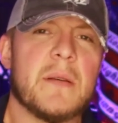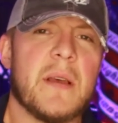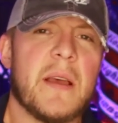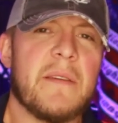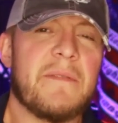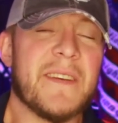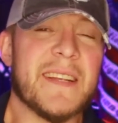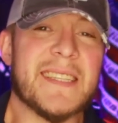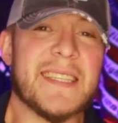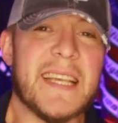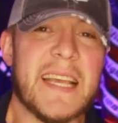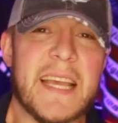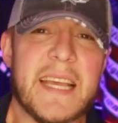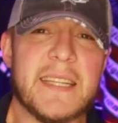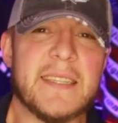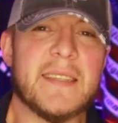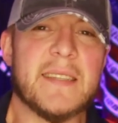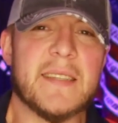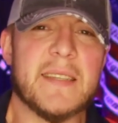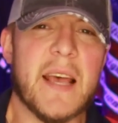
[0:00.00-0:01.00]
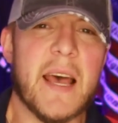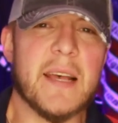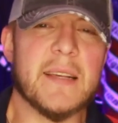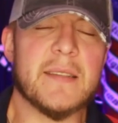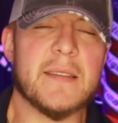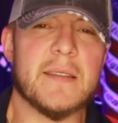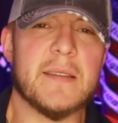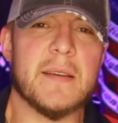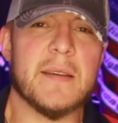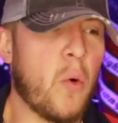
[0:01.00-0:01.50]
if it's
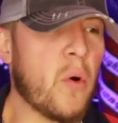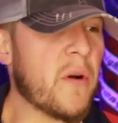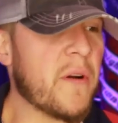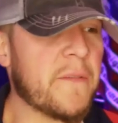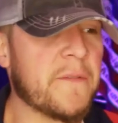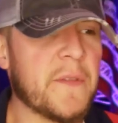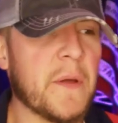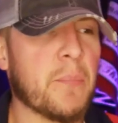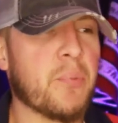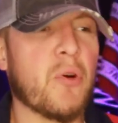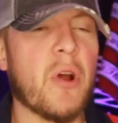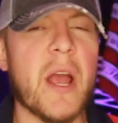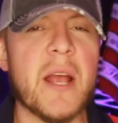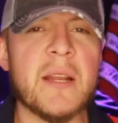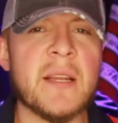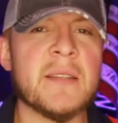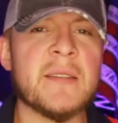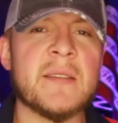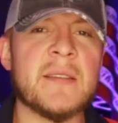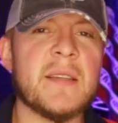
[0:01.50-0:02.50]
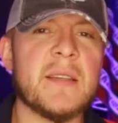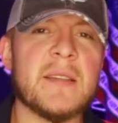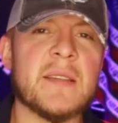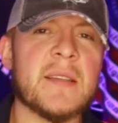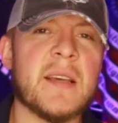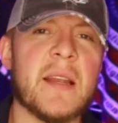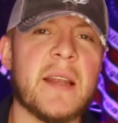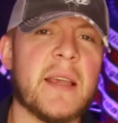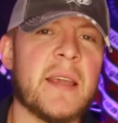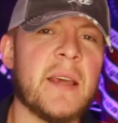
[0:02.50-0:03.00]
incest, or if the pregnancy
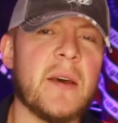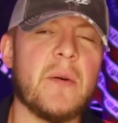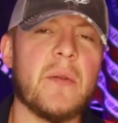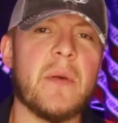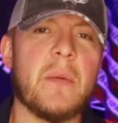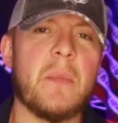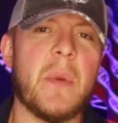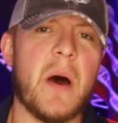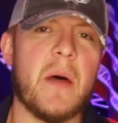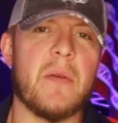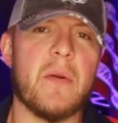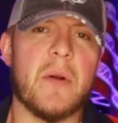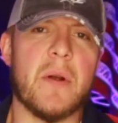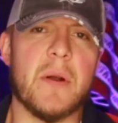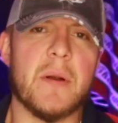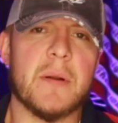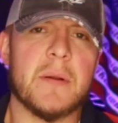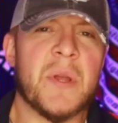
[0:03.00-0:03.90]
is going to kill the mother.